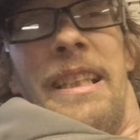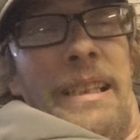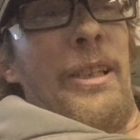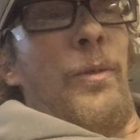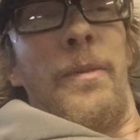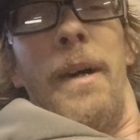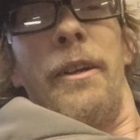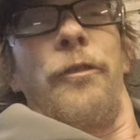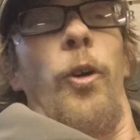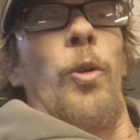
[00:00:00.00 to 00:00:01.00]
this was my
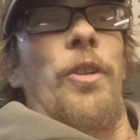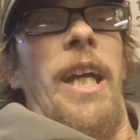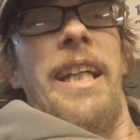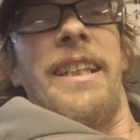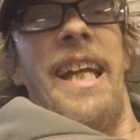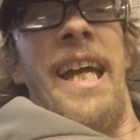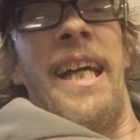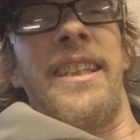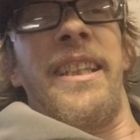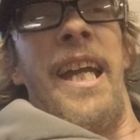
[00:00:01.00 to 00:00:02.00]
full day say an
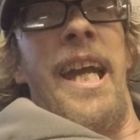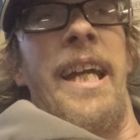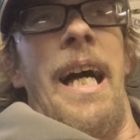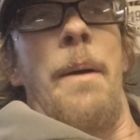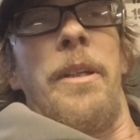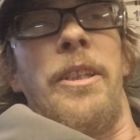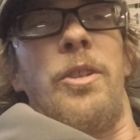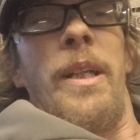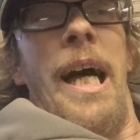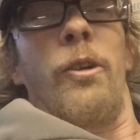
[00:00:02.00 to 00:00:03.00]
end, and I'm gonna
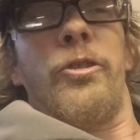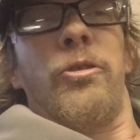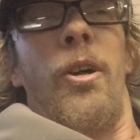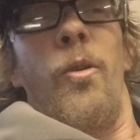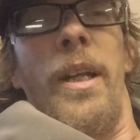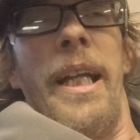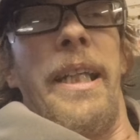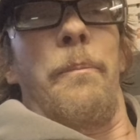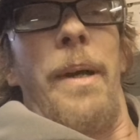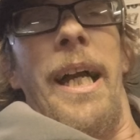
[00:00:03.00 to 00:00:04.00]
do an outro when I
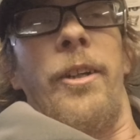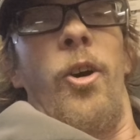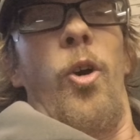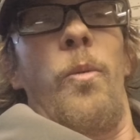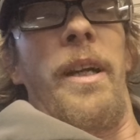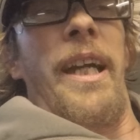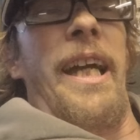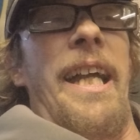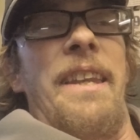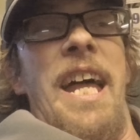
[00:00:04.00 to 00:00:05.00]
get back home,
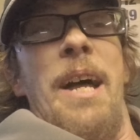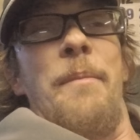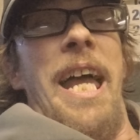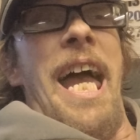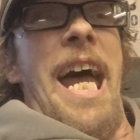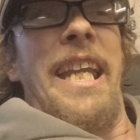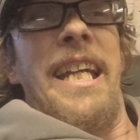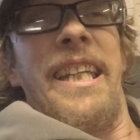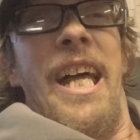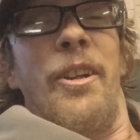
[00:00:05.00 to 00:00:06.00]
and then I'm gonna
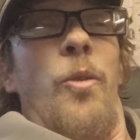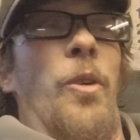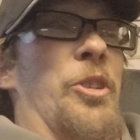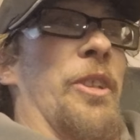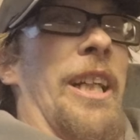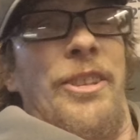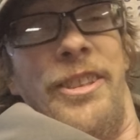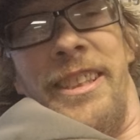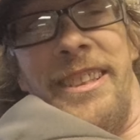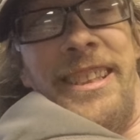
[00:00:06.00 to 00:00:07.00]
edit, and I don't know what you guys are
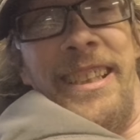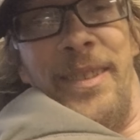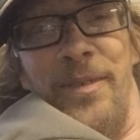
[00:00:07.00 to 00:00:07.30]
gonna see.